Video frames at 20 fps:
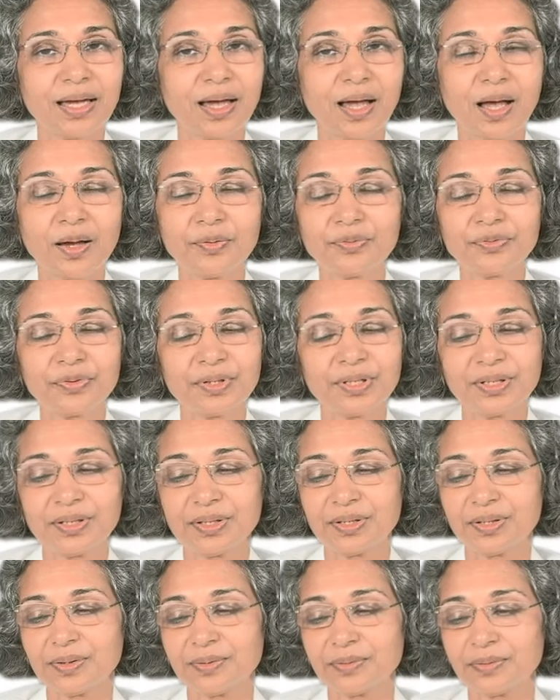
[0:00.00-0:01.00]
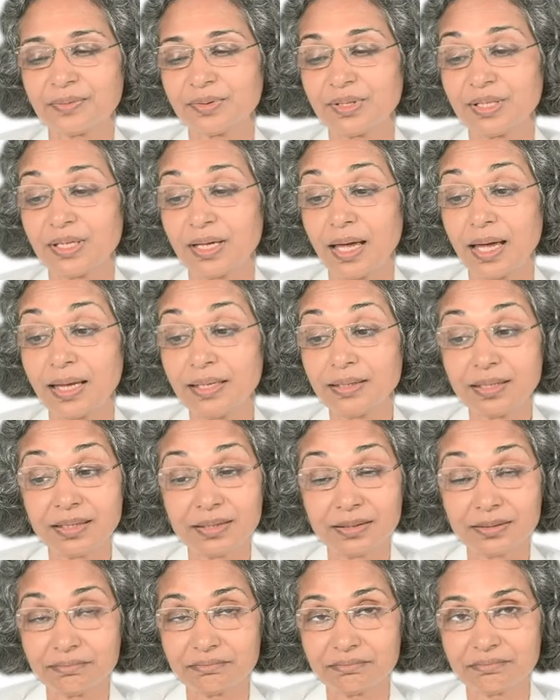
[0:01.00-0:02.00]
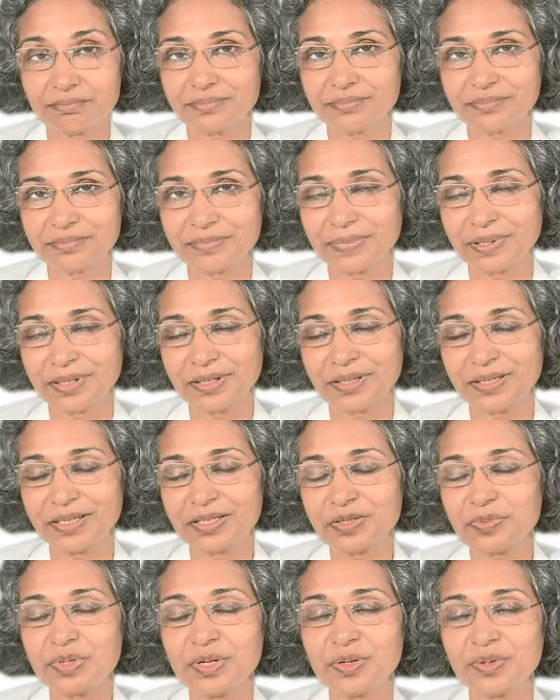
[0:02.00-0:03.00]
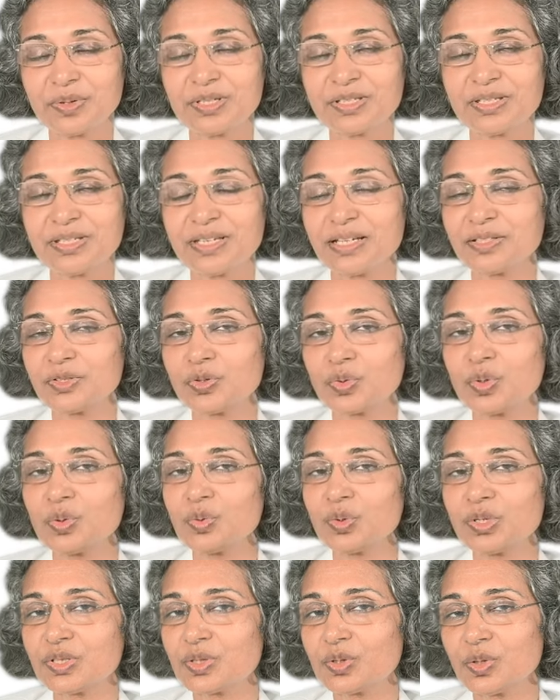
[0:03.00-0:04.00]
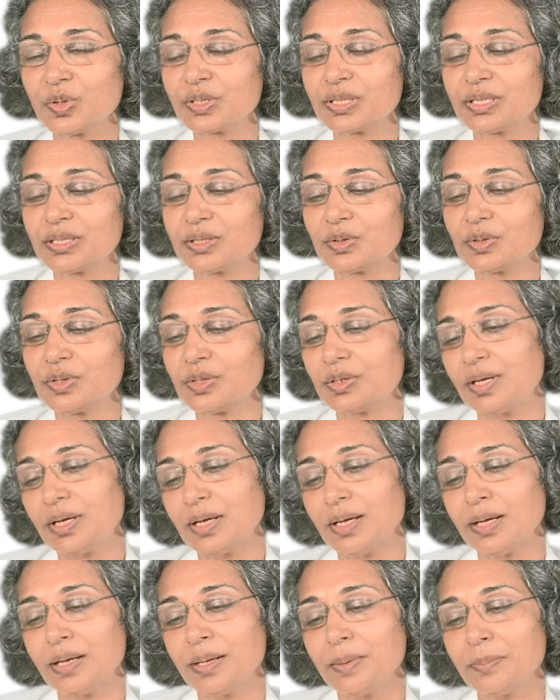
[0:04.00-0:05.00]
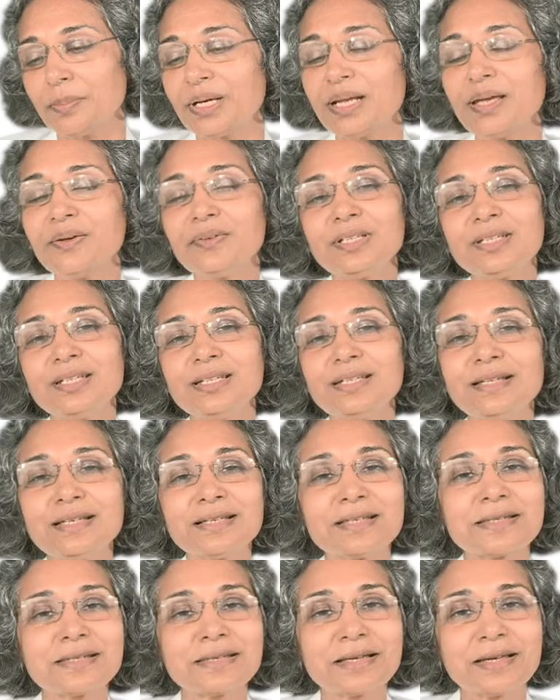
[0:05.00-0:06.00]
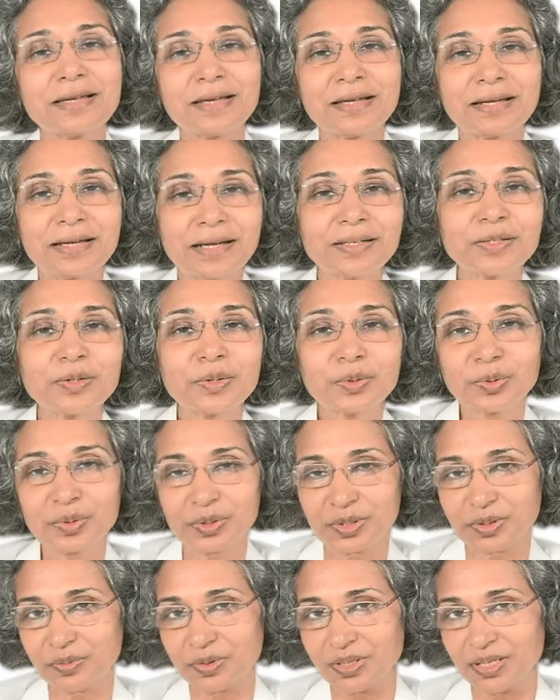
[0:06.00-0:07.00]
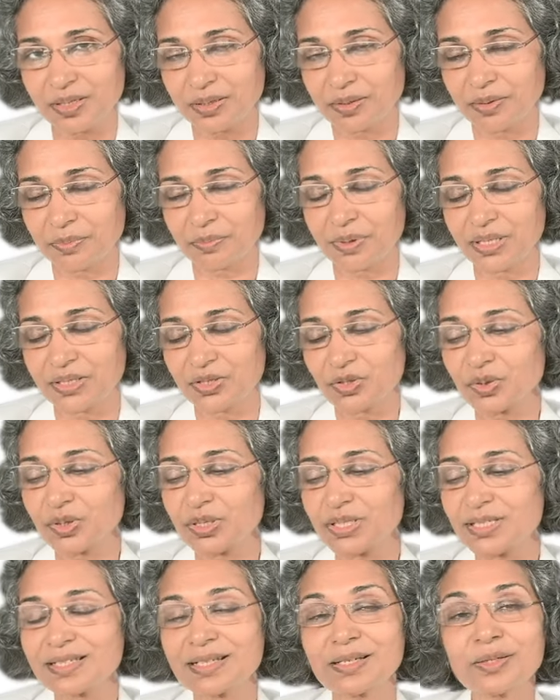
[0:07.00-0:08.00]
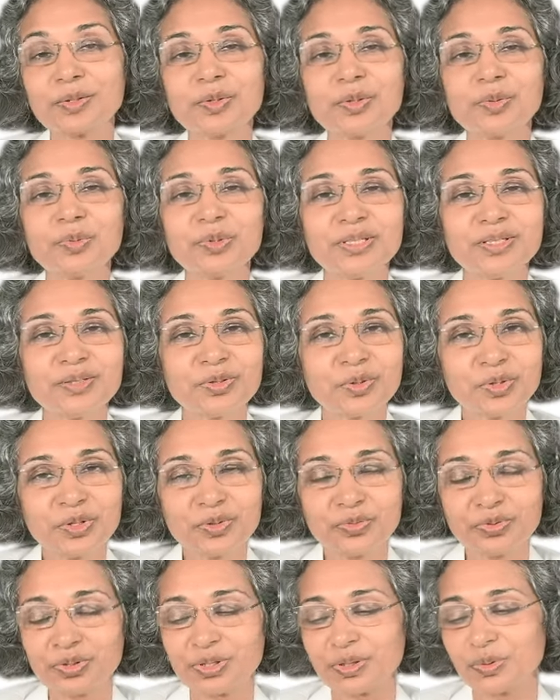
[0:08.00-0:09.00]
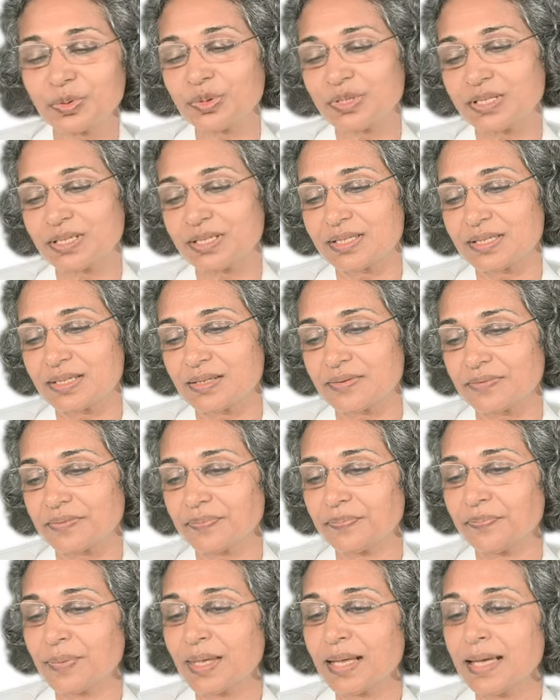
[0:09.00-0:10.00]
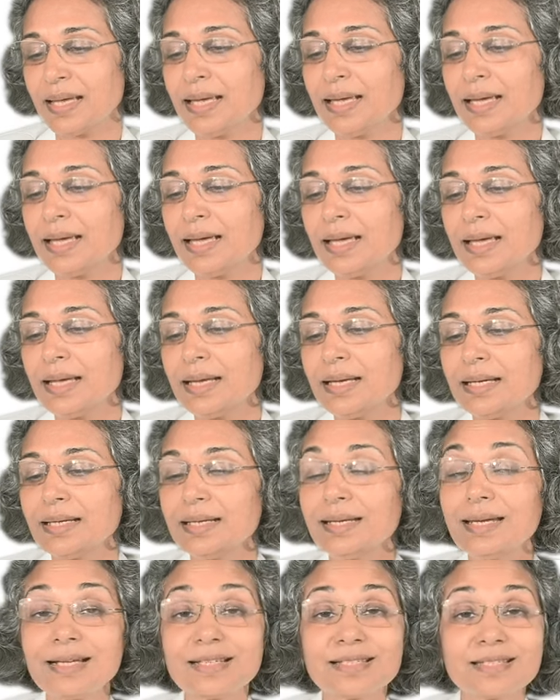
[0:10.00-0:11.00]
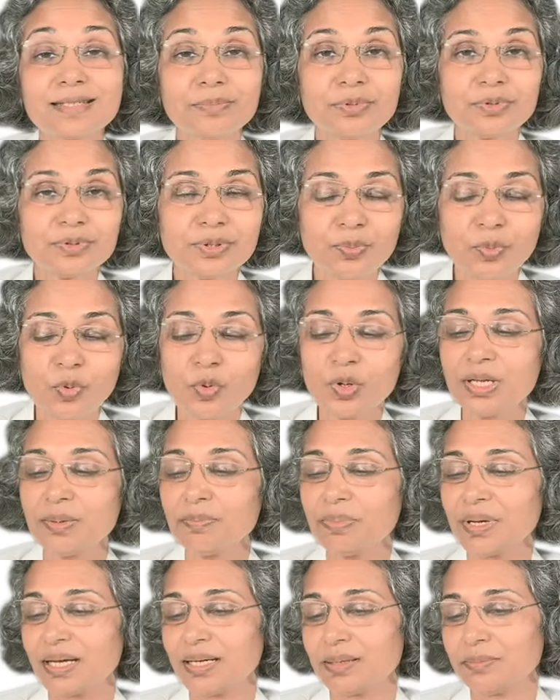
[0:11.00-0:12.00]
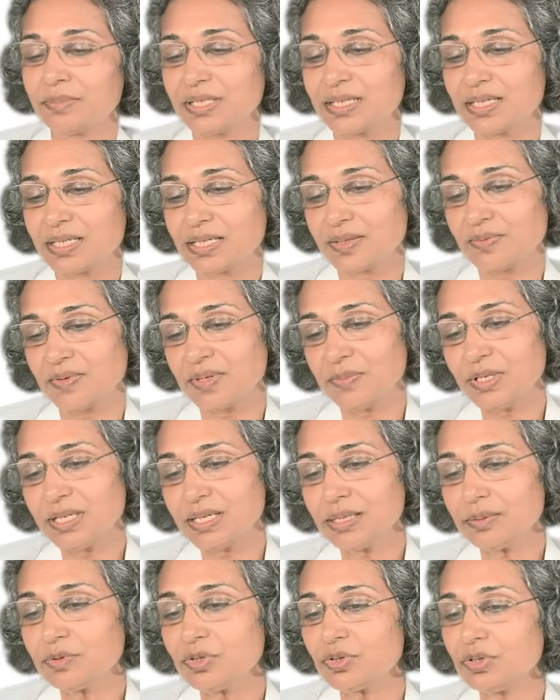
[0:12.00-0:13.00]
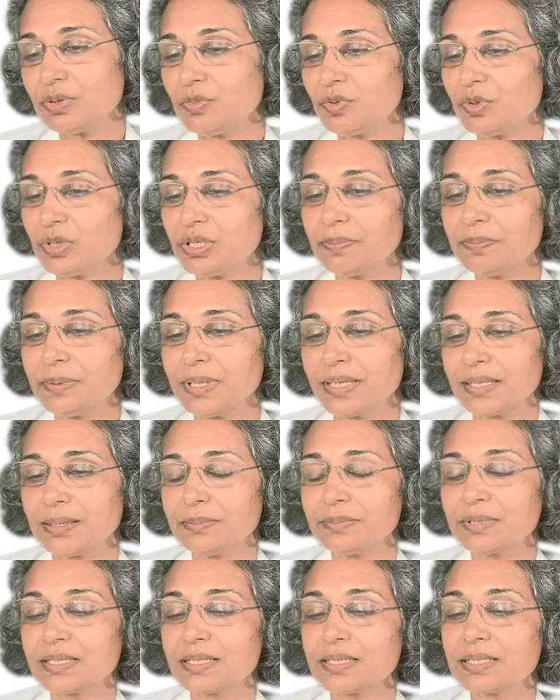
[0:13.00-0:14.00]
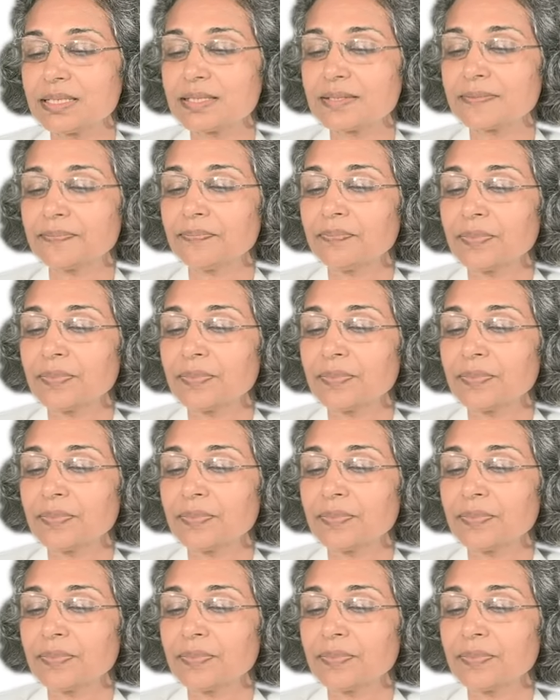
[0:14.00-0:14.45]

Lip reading: of the HbA1c and sugar was not controlled, but everything is controlled. The blood sugar is controlled within 24 hours itself. Next, about the body parameters. When we come to the body parameters,